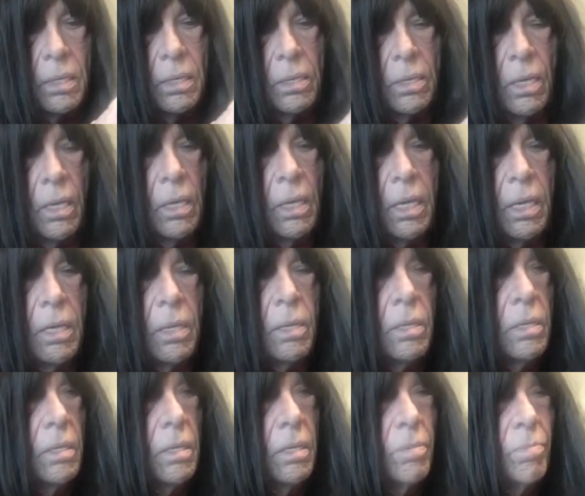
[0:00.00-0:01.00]
not a
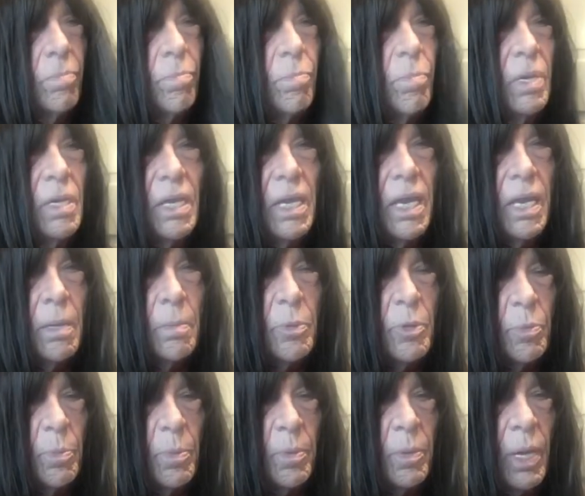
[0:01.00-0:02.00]
milliamps,
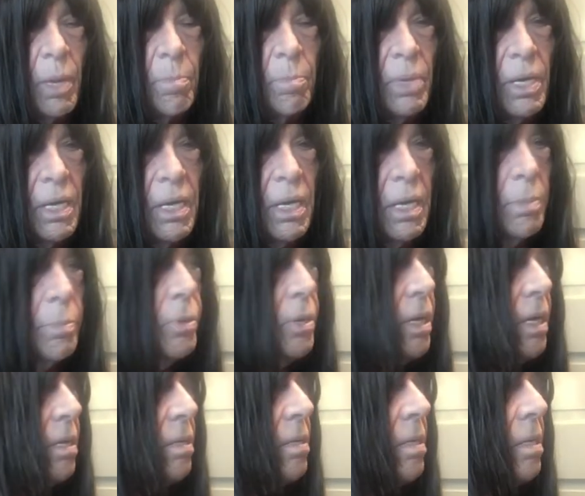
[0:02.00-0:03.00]
a milliamp or less.